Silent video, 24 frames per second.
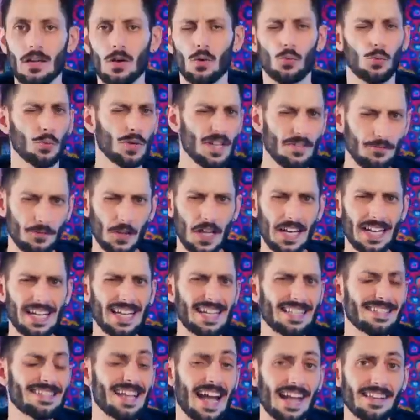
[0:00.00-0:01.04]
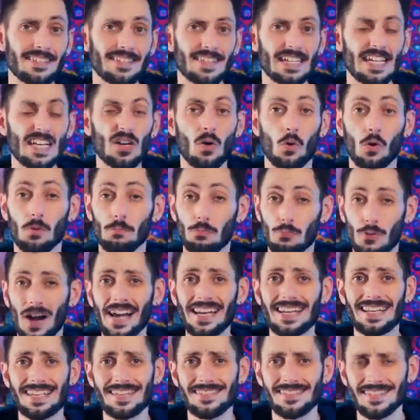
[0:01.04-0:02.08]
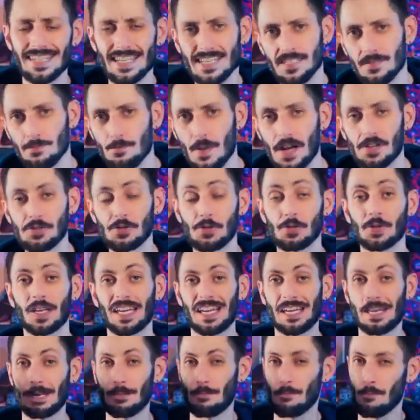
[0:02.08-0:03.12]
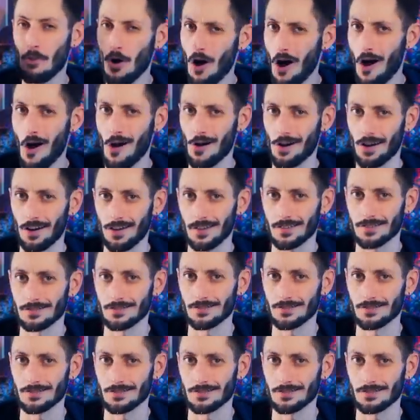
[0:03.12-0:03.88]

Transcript: Reef lighting intensity or brightness is measured in P A R.